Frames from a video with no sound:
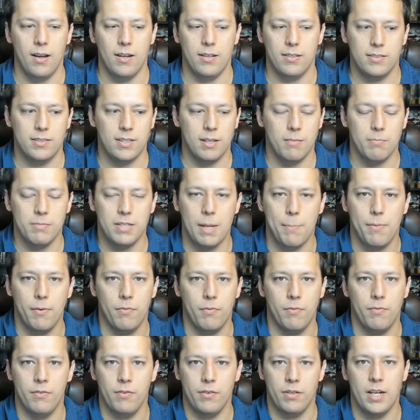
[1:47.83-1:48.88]
some type
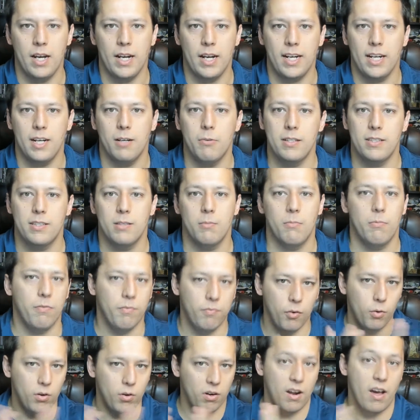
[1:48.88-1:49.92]
of nugget of wisdom
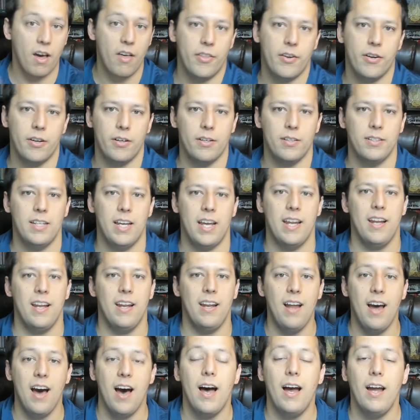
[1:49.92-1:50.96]
for others and
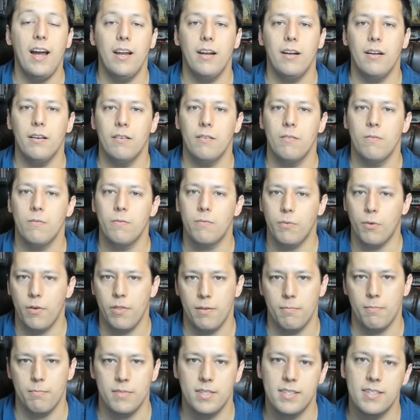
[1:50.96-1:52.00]
not for
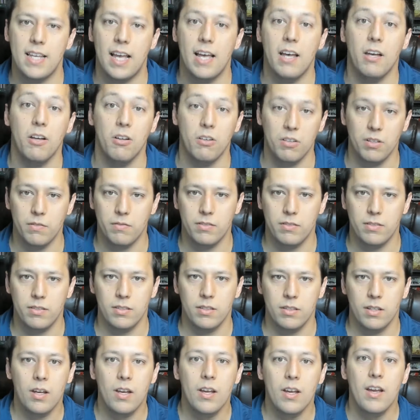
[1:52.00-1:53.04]
themselves.
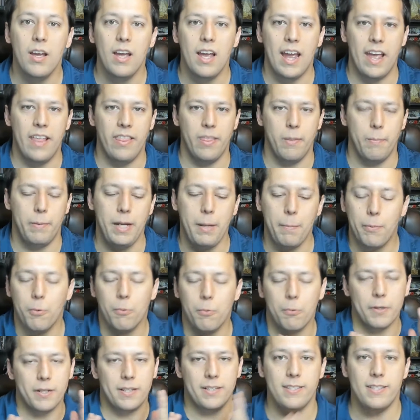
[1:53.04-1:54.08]
And the people
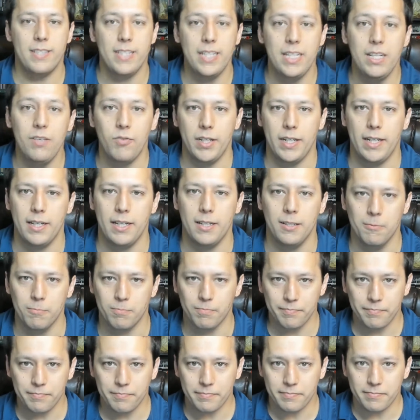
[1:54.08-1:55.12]
receiving
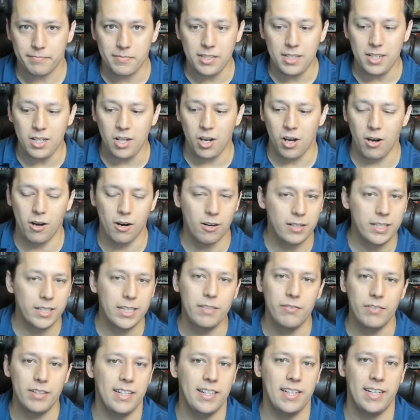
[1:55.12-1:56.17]
aren't
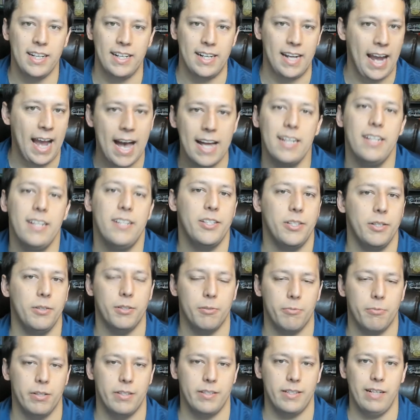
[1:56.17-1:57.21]
even in an attitude
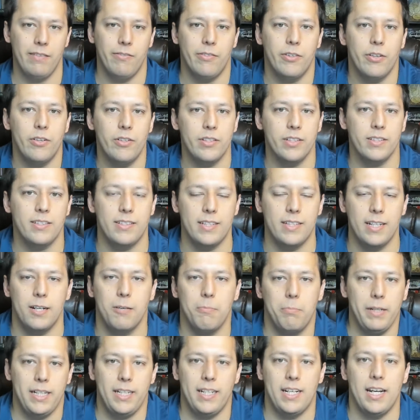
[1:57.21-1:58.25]
to receive. They're just there
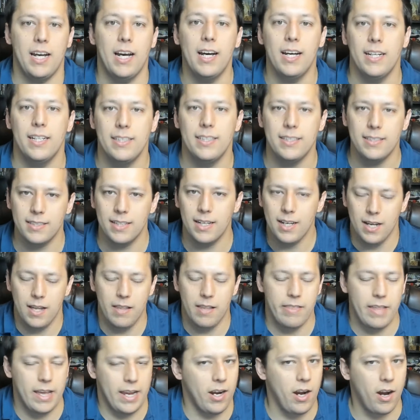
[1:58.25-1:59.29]
because
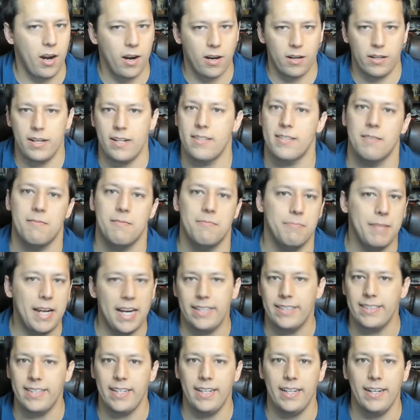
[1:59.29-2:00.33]
they heard it's
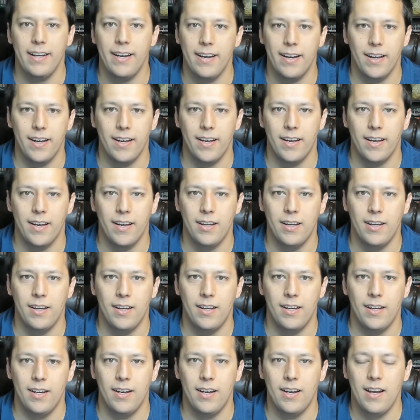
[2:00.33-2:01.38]
amazing.
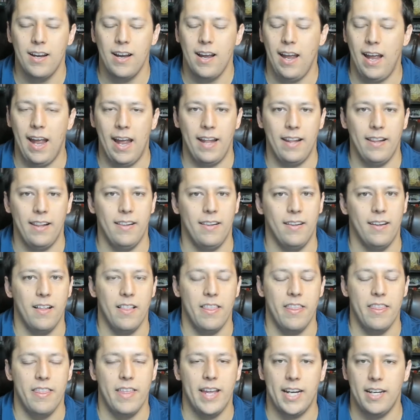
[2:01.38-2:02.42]
And
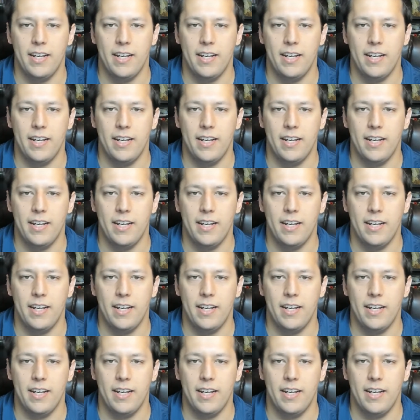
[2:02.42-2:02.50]
they